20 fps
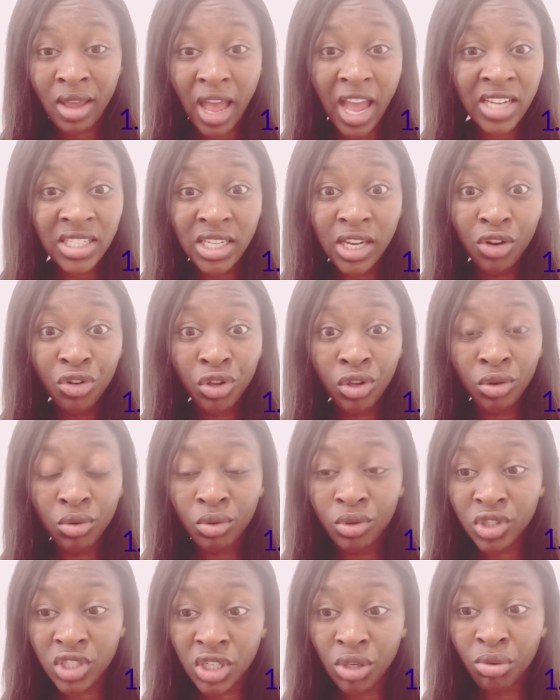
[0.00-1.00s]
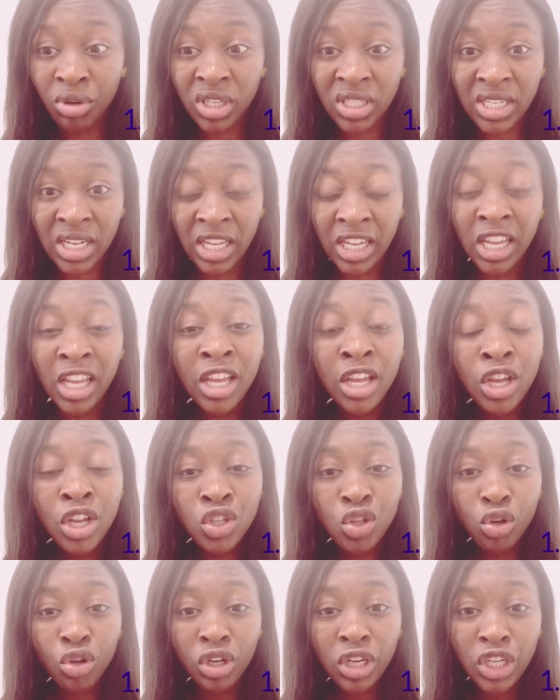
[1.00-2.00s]
I tell you, seriously.
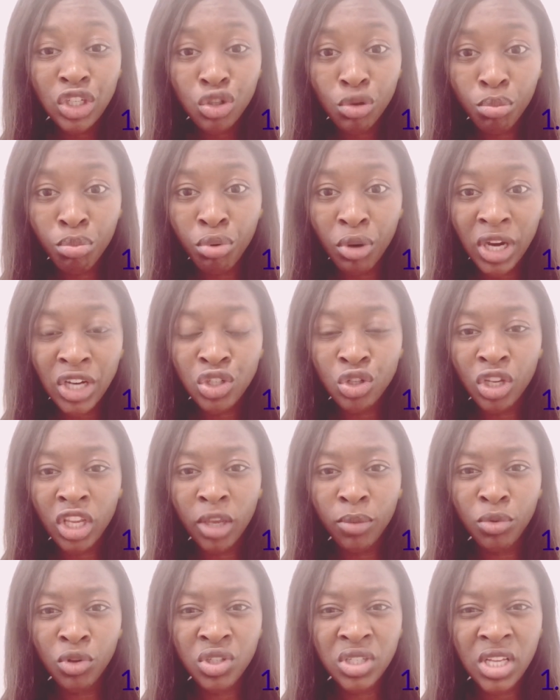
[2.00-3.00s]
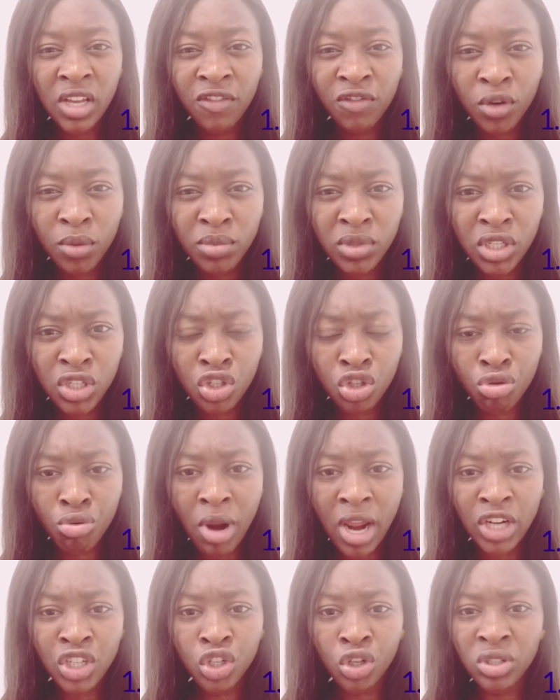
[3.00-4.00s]
So you need to pray to keep yourself from
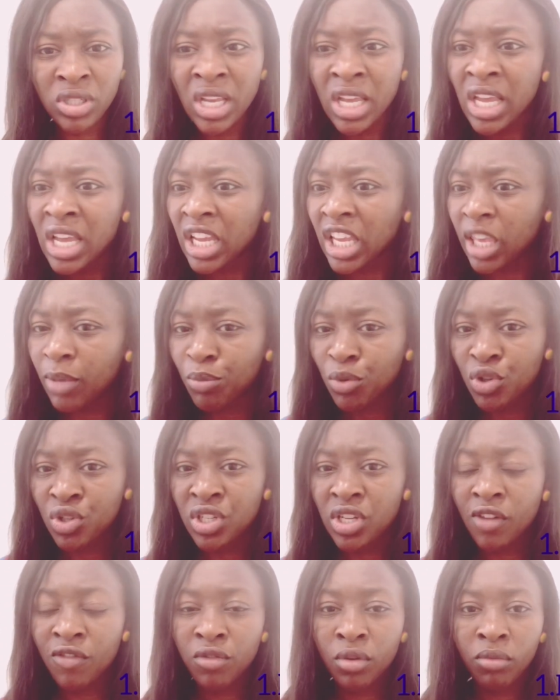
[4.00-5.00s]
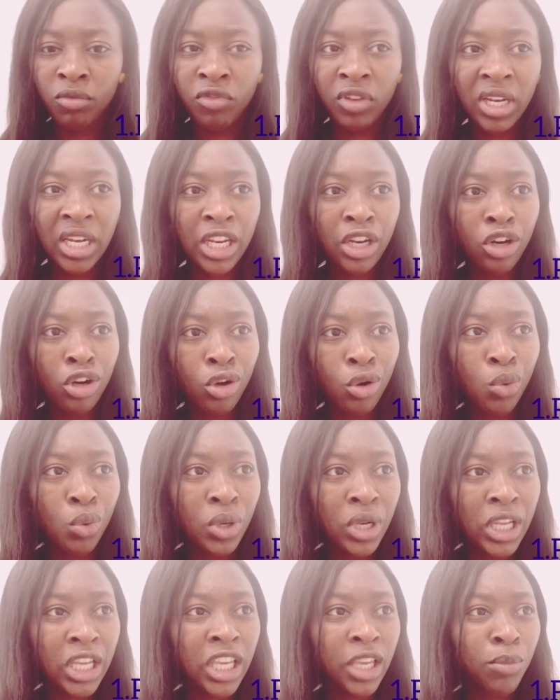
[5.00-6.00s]
distraction, keep yourself from feeling
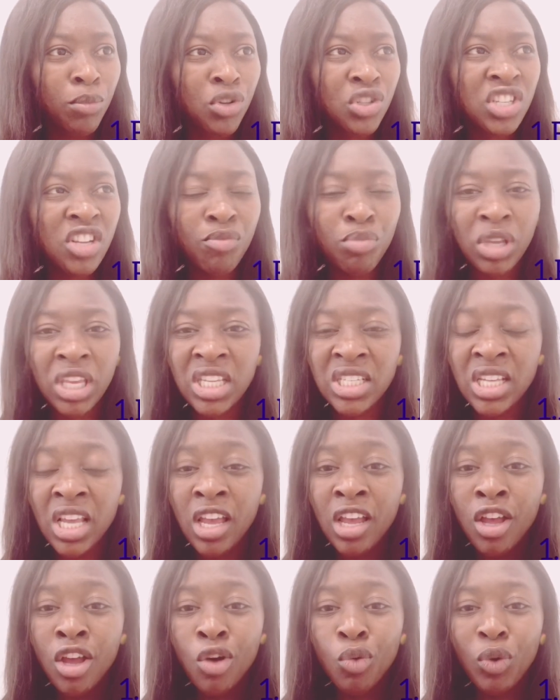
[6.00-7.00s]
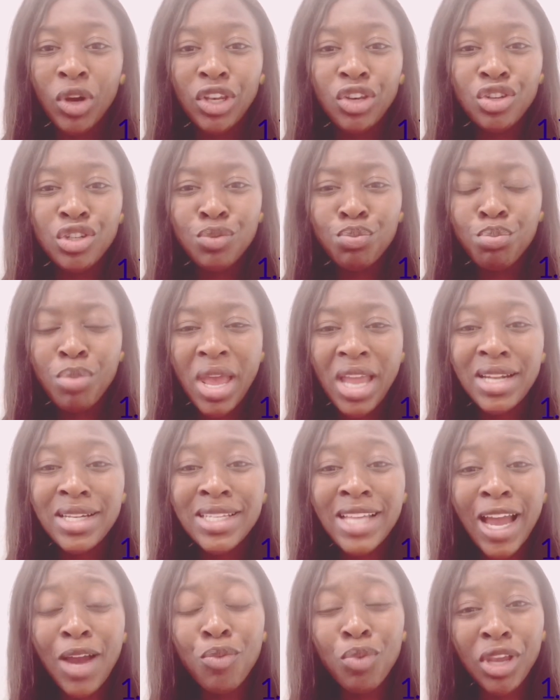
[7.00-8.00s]
lonely, because when you spend
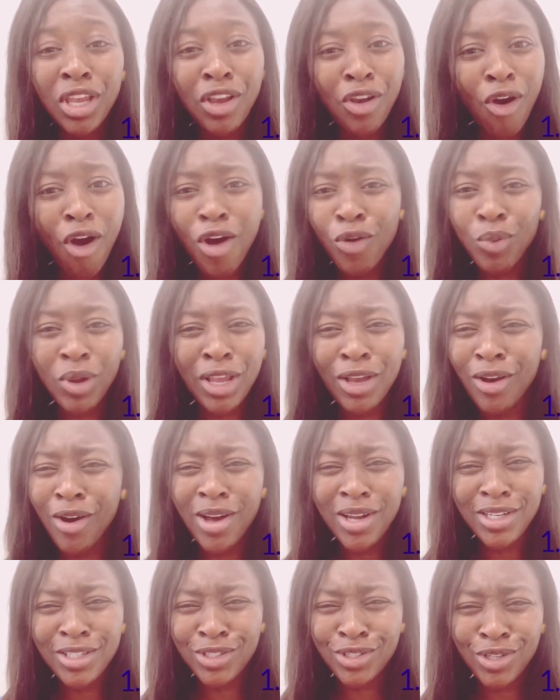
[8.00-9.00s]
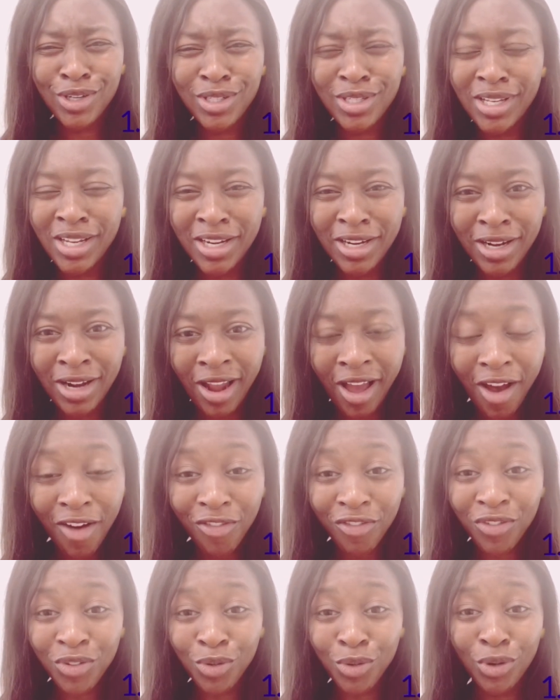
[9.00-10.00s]
time with God, when God is just
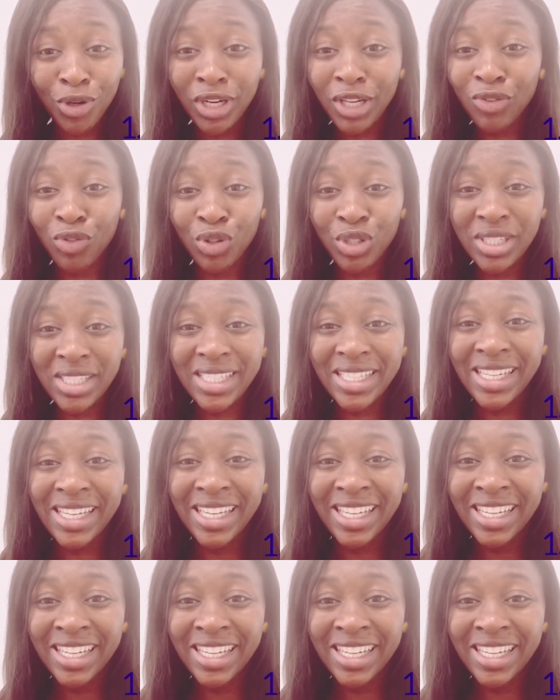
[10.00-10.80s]
enough, you don't even see